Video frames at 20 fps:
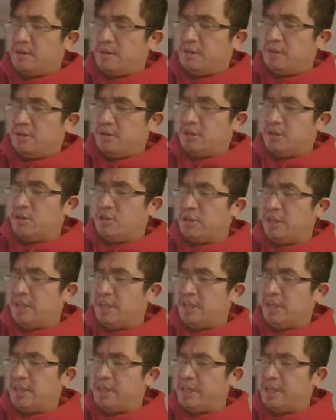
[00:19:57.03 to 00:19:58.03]

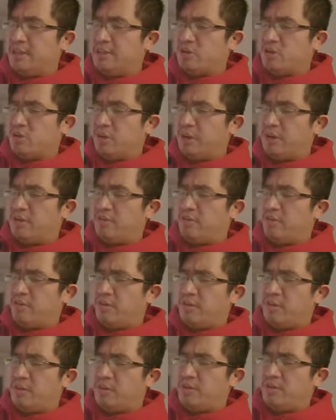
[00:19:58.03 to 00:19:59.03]
G is greater
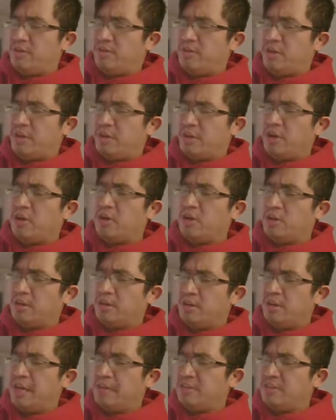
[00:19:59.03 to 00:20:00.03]
than or
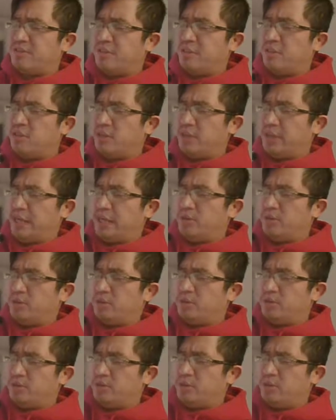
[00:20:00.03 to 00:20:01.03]
less or equal
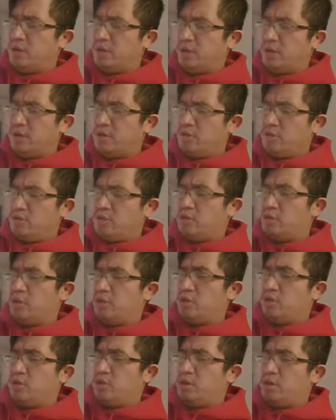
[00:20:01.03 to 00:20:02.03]
to
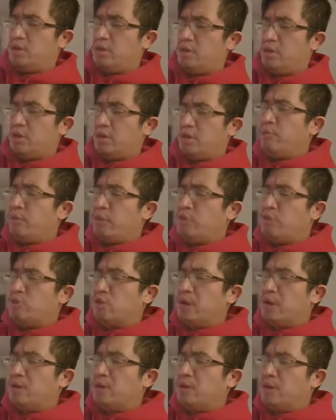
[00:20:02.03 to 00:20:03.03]
2.
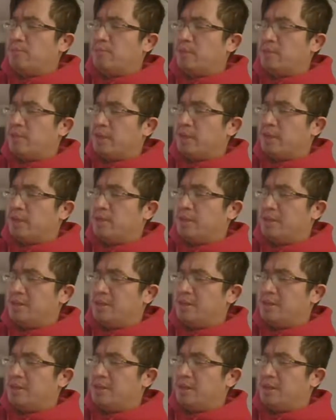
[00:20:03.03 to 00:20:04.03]
When we draw our number
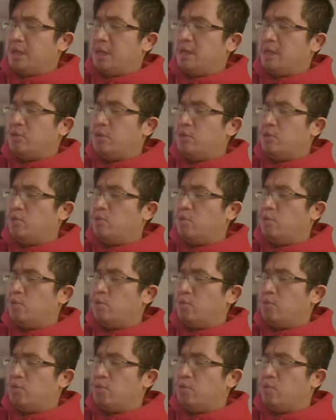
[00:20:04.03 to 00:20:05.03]
line, I'll
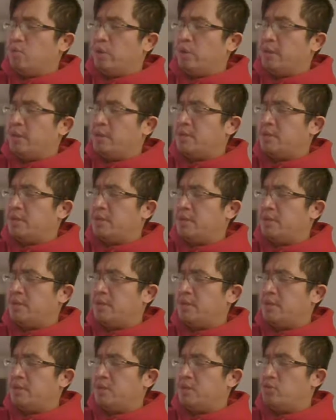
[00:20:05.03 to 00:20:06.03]
do
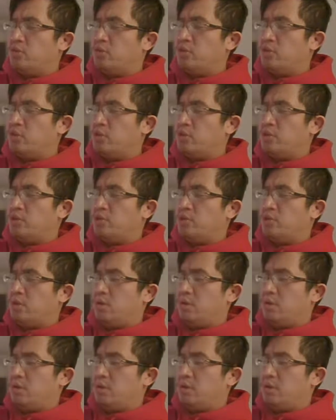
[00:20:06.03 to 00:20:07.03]
1,
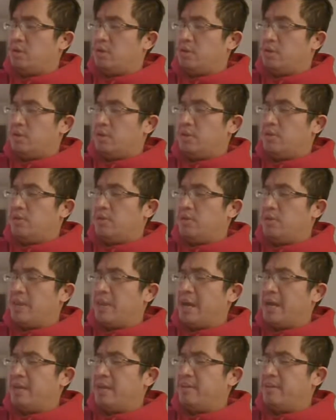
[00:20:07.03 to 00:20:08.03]
2,
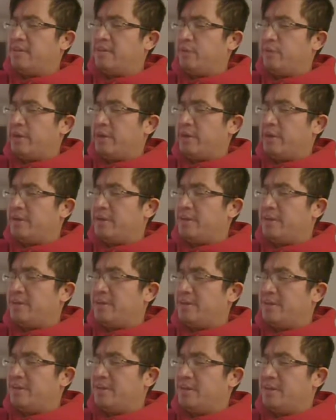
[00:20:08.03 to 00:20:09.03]
-1,
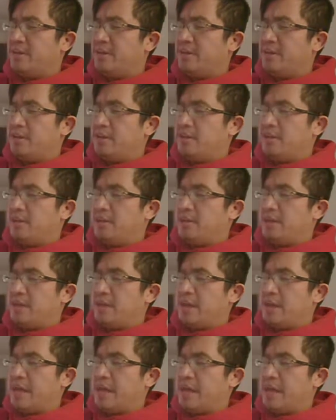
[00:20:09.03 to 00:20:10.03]

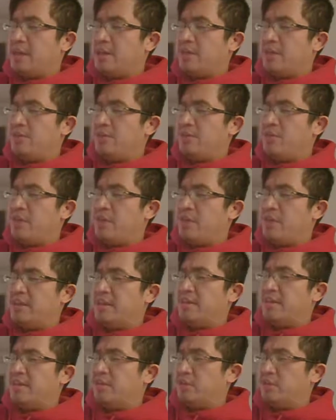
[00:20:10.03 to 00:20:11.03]
and
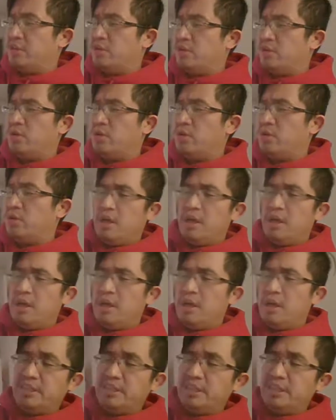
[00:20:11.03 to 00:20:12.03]
-2. You
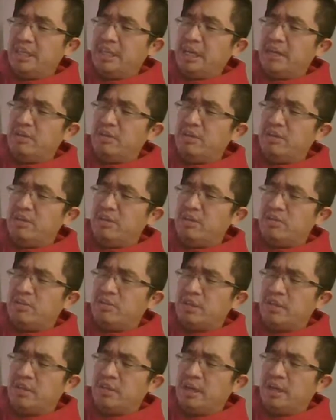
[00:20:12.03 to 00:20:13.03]
see how there's
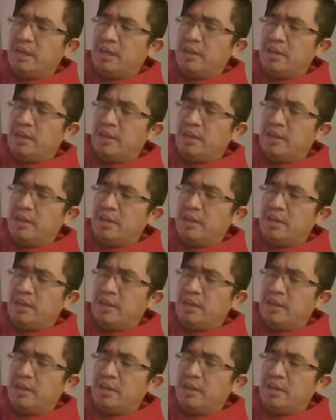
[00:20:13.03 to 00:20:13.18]
a